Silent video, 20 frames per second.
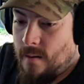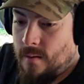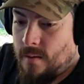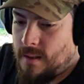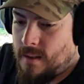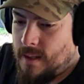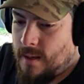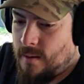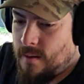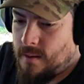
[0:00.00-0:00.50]
It was
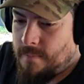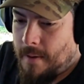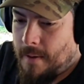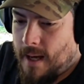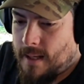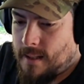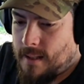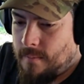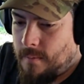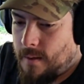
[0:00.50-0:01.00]

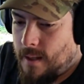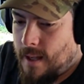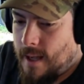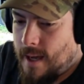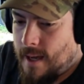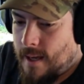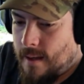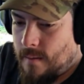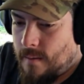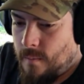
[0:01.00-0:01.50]
possible,
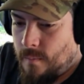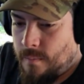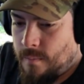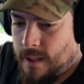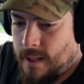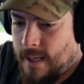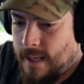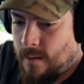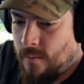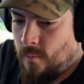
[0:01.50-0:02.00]
yeah.
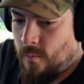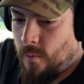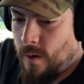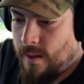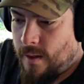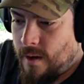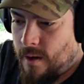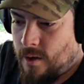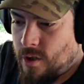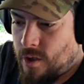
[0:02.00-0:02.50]
But like
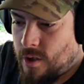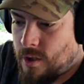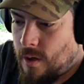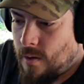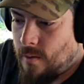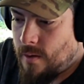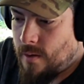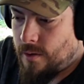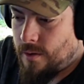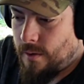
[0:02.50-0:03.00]
where they're just
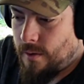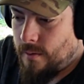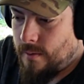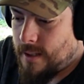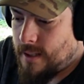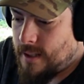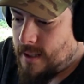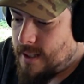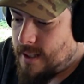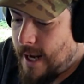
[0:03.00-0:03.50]
going through
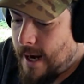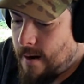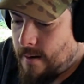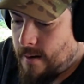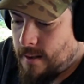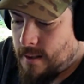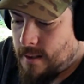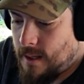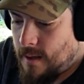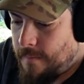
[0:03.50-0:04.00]
and
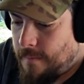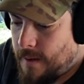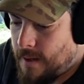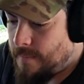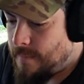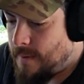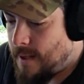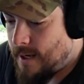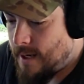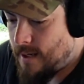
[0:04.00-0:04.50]
tearing stuff
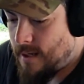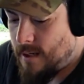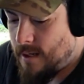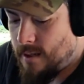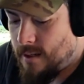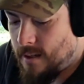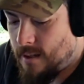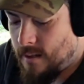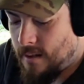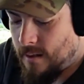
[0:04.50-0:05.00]
up,
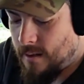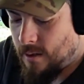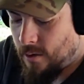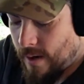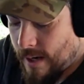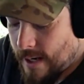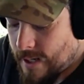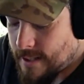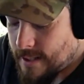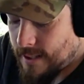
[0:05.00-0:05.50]
the
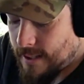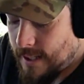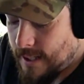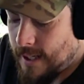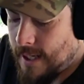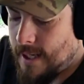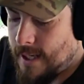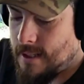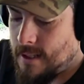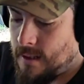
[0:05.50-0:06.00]
crazy
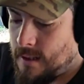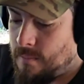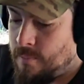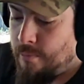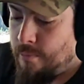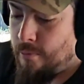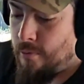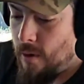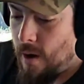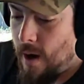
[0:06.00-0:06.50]
thing is
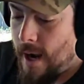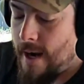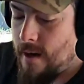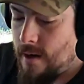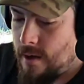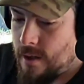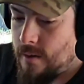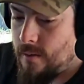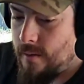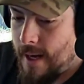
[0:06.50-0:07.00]

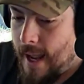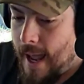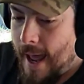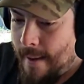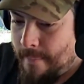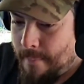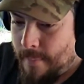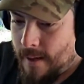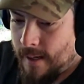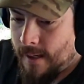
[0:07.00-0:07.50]
prior to it
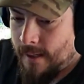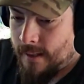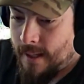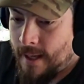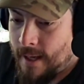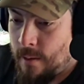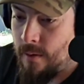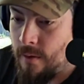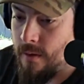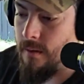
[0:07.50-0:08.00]
happening,
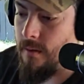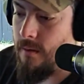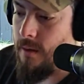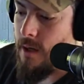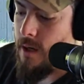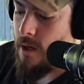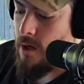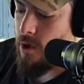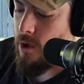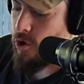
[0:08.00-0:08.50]
they were
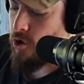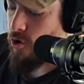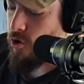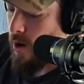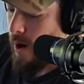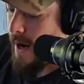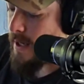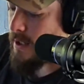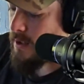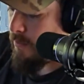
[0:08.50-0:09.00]

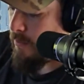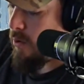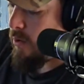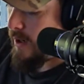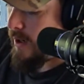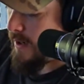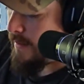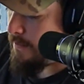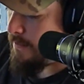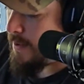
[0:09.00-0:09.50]

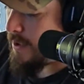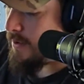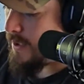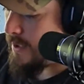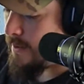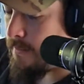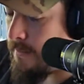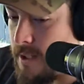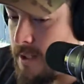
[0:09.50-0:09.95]
transporting building